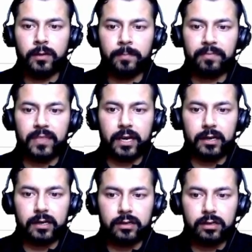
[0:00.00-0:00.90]
that
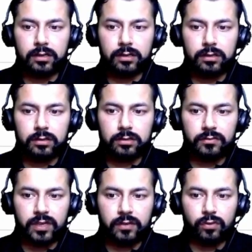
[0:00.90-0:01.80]

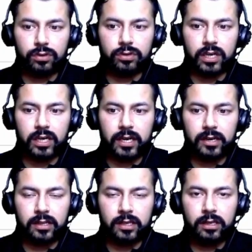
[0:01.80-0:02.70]
we want to delete
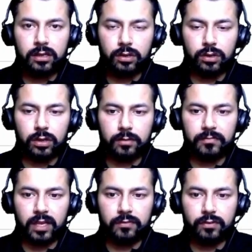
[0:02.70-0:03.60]
the column.
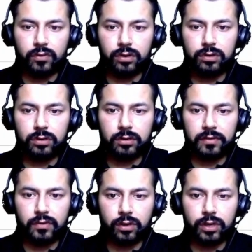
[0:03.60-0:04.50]
If you
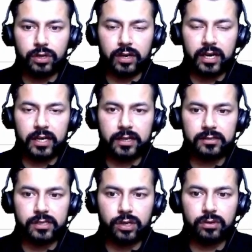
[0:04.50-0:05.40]
are going to write here
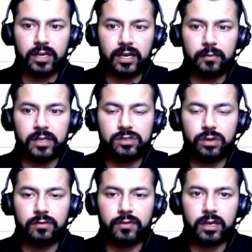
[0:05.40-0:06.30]
0, then it means you
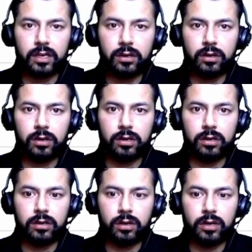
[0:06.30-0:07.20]
are working
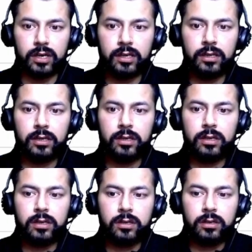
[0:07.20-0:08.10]
on a
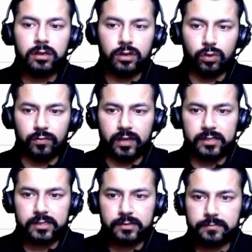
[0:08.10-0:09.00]
row wise.